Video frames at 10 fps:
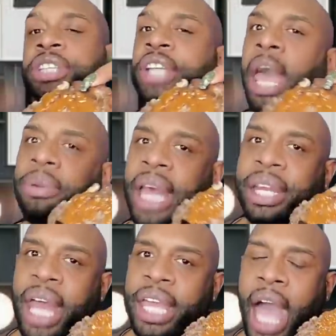Today was
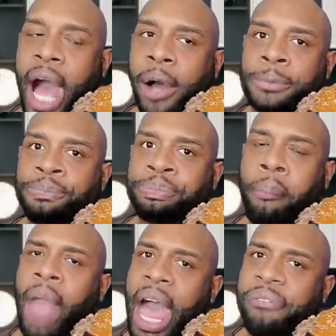that day, y'all.
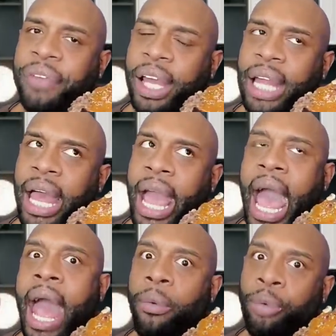I felt
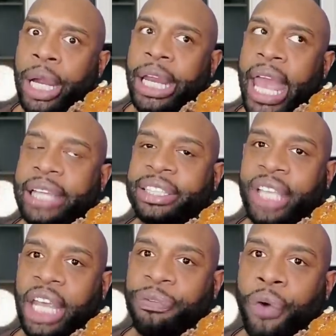like I really had
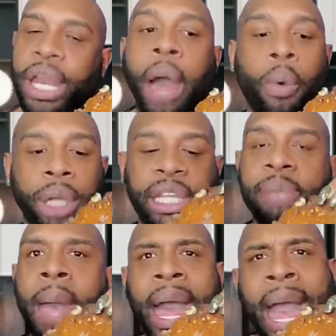the taste for it and I
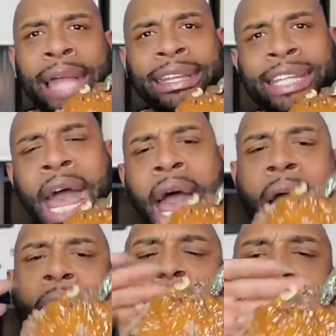wanted to eat my hot
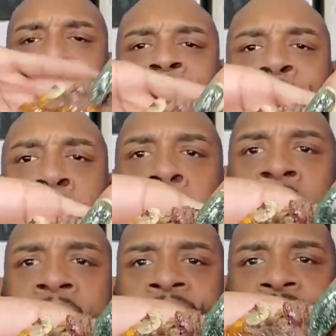sauce.
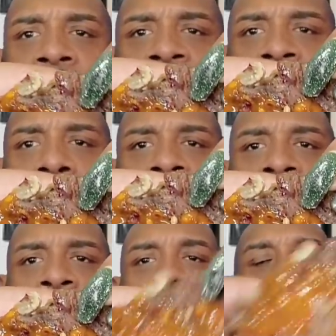There you go
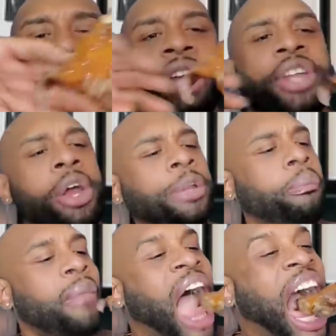with the LLIPS hot sauce on
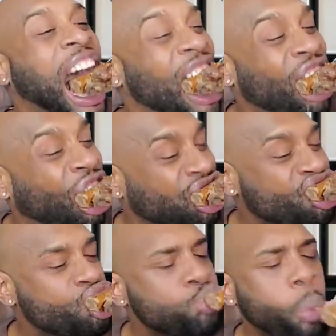it. Mmm.
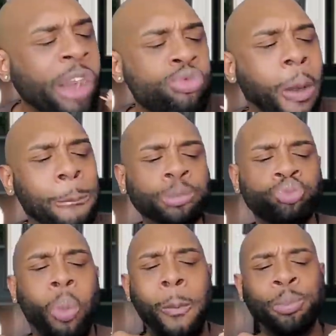
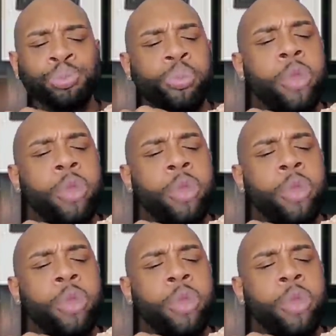Mmm. Mmm. Mmm. Mmm. Mm.